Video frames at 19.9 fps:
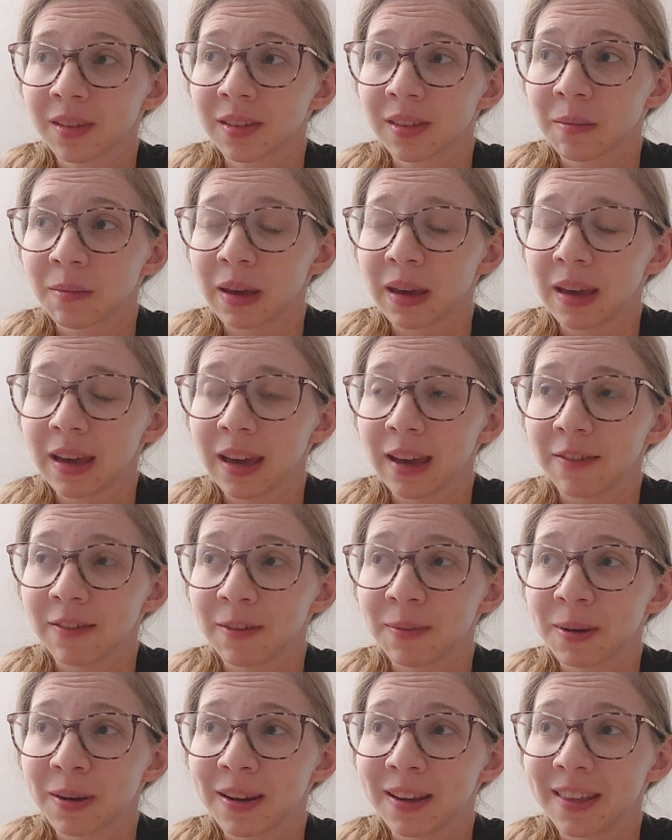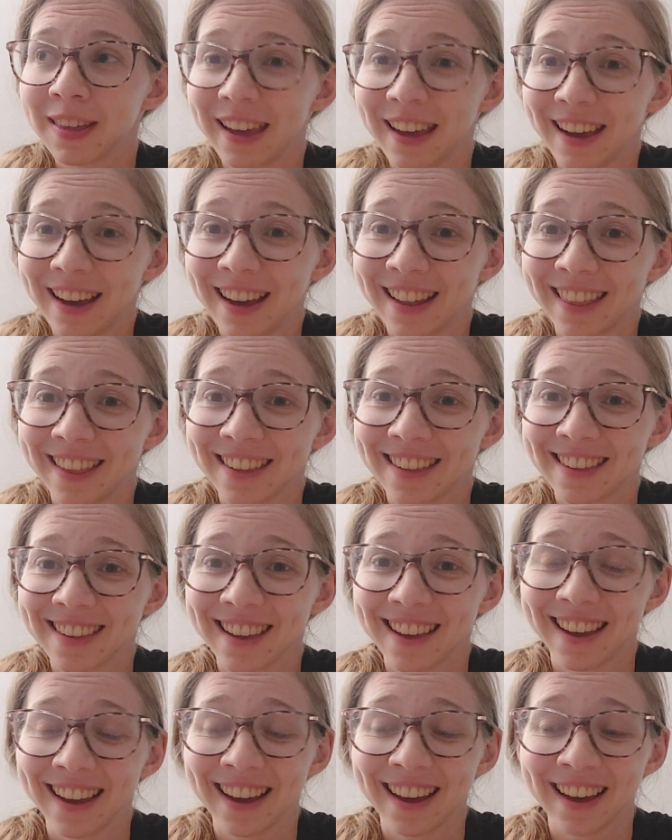make everybody think that
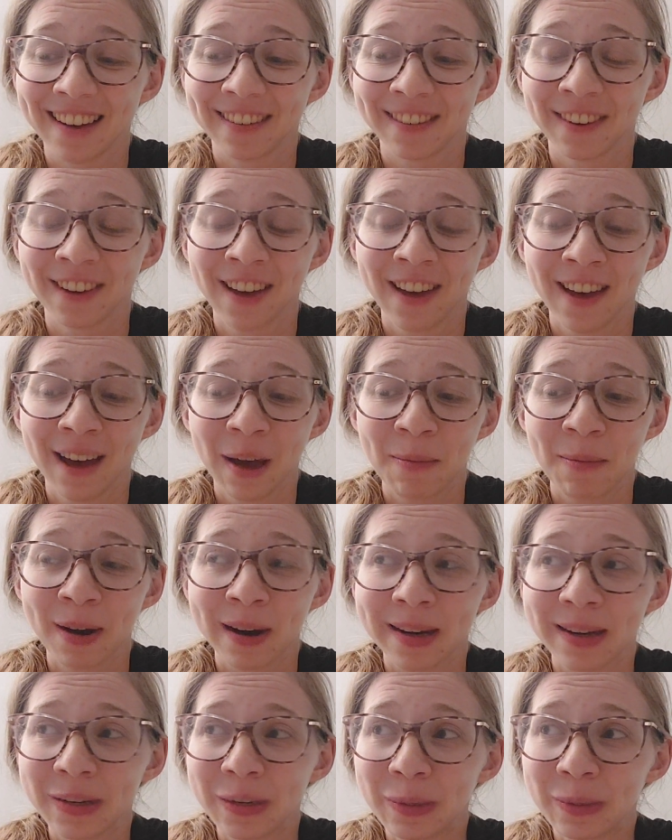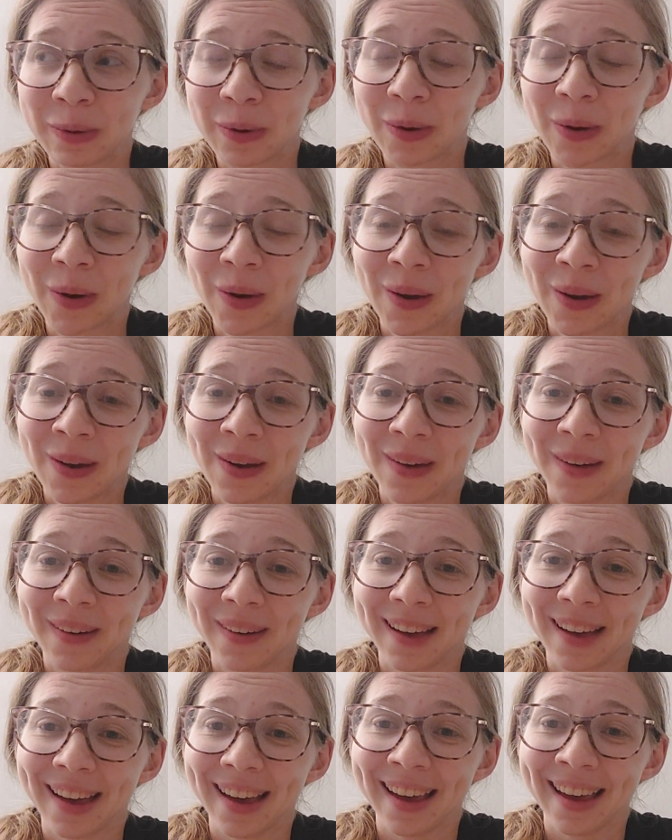they have a brain tumor.
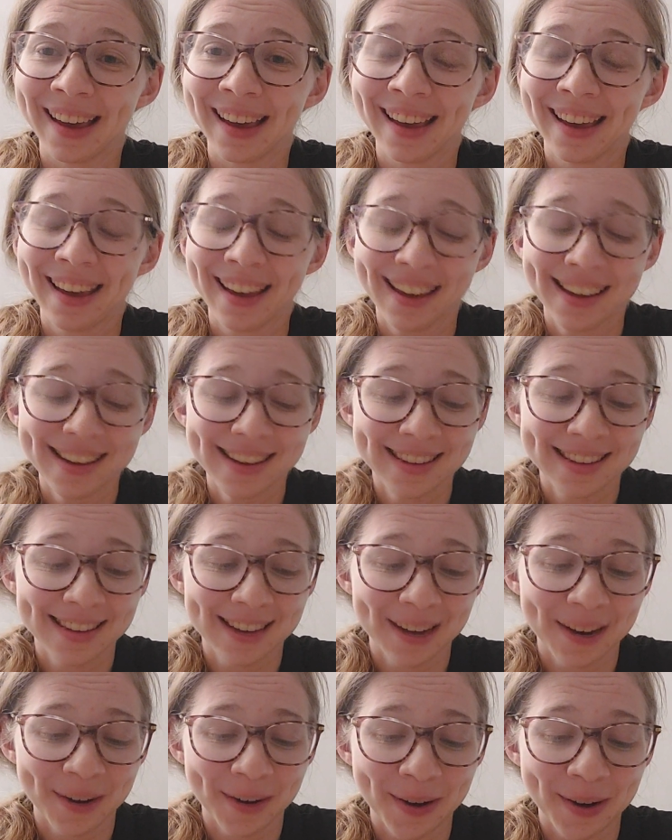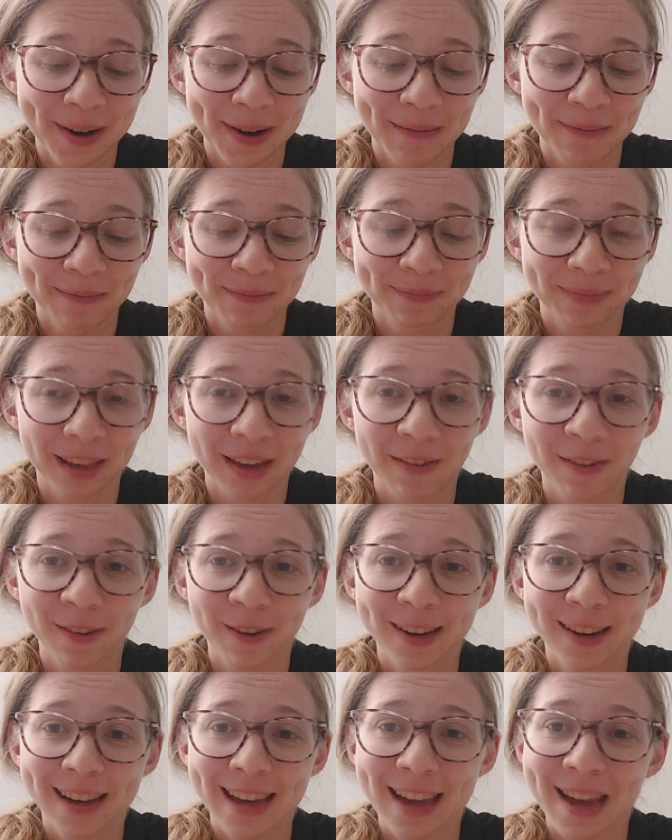Okay, so have a
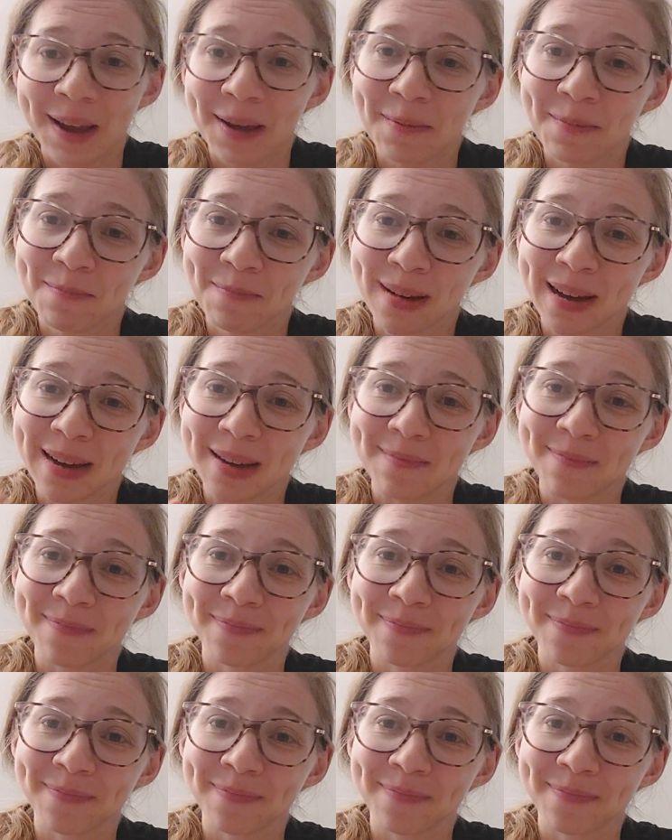great day. Bye.